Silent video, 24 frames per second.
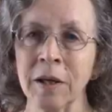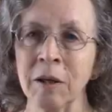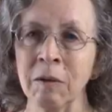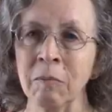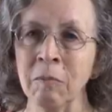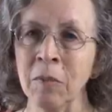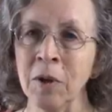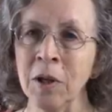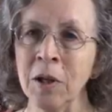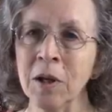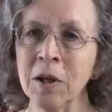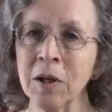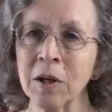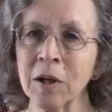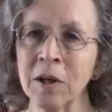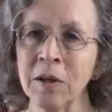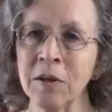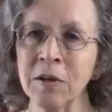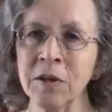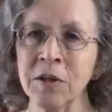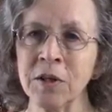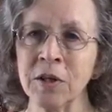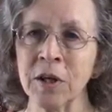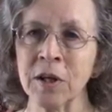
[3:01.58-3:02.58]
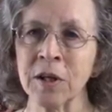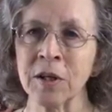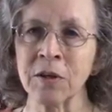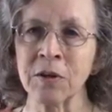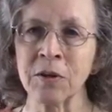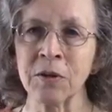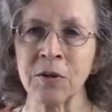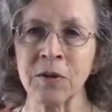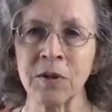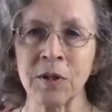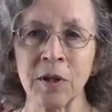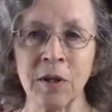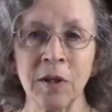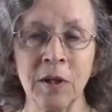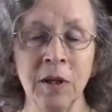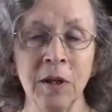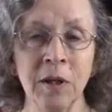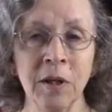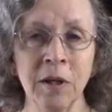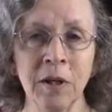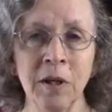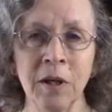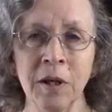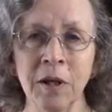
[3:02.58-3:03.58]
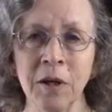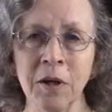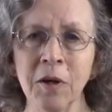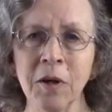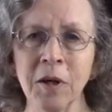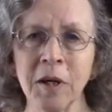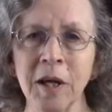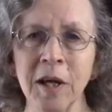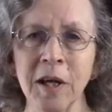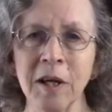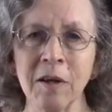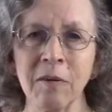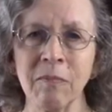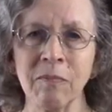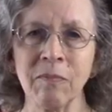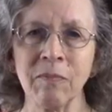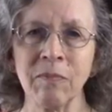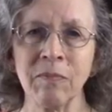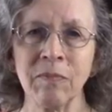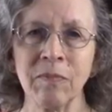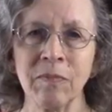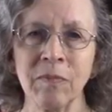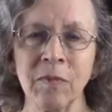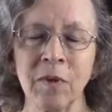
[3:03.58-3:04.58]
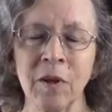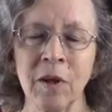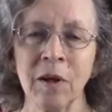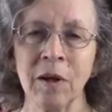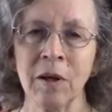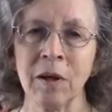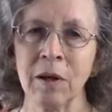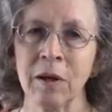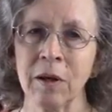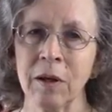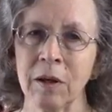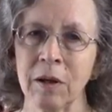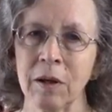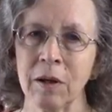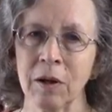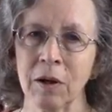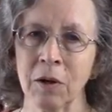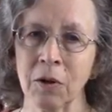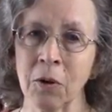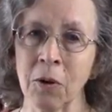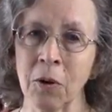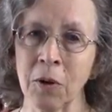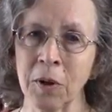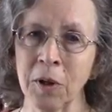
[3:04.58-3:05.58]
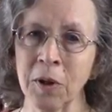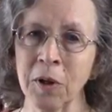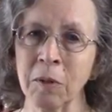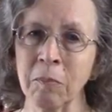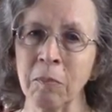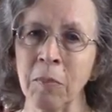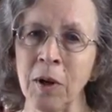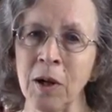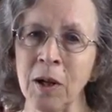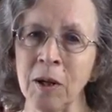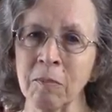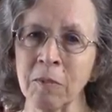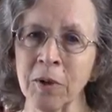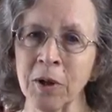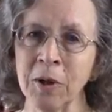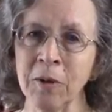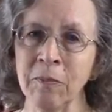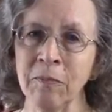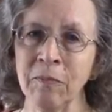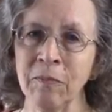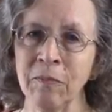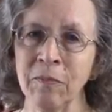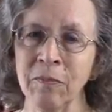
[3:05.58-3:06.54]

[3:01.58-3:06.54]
immediately the janitor said he could hear again, according to Palmer.